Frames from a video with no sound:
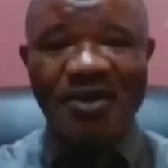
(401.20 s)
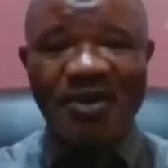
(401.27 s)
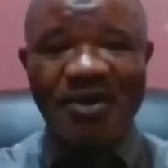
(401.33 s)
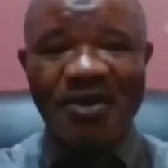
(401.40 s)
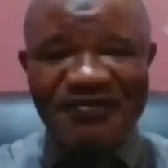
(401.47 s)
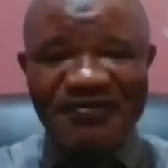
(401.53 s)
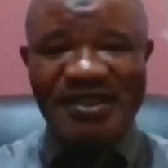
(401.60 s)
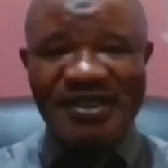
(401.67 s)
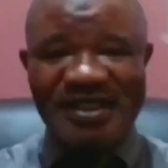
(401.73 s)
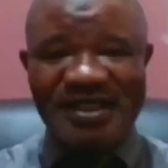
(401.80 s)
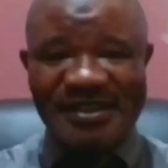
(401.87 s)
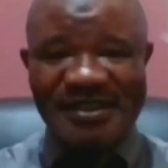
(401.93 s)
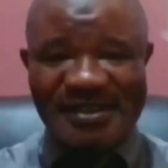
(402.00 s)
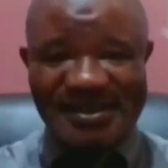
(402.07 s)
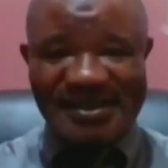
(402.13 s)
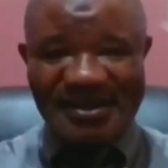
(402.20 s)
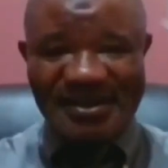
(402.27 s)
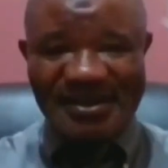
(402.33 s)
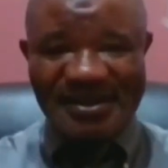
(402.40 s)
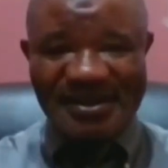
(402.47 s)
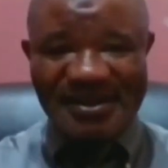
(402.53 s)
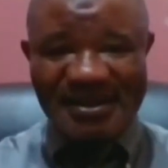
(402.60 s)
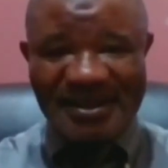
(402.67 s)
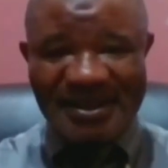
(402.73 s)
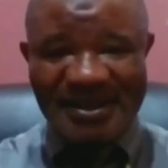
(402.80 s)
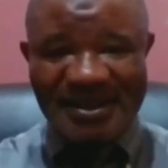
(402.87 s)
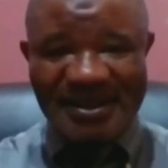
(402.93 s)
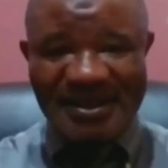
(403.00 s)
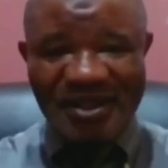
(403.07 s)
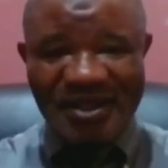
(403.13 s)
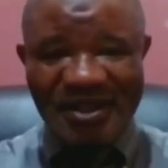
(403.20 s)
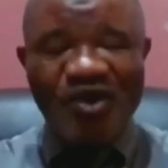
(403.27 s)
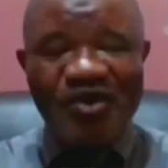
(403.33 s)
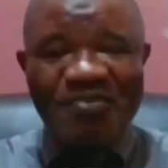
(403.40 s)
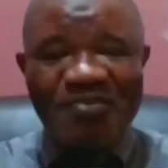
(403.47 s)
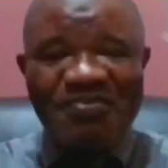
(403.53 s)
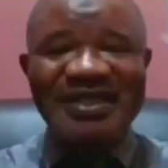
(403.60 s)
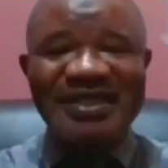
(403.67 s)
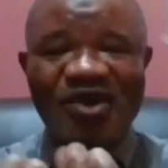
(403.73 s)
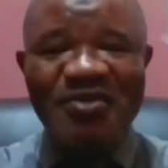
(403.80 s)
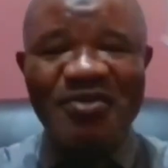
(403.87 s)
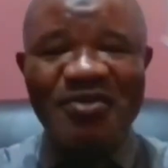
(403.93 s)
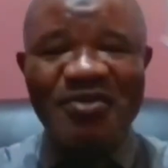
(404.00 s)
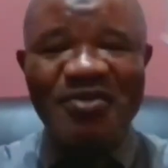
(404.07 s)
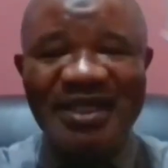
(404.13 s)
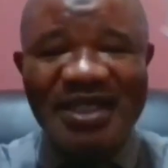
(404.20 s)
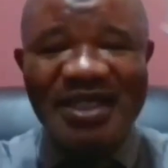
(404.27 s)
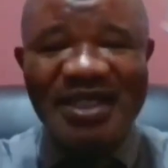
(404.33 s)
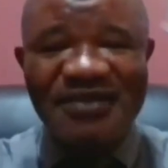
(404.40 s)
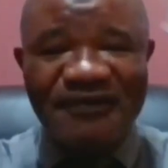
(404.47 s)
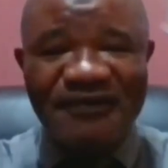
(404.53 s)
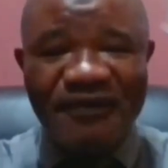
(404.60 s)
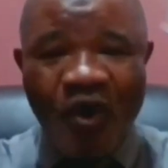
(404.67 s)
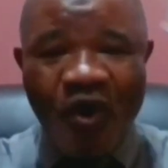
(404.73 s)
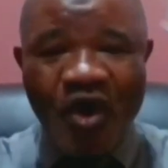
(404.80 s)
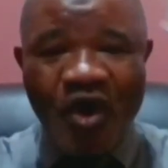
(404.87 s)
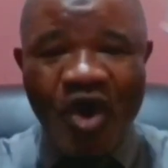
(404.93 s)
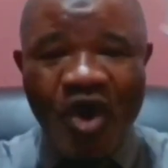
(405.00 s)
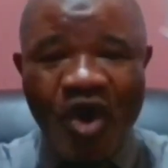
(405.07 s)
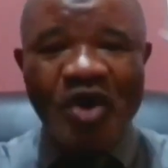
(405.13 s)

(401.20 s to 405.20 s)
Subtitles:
and signs before this. So patient is coming in stage 4.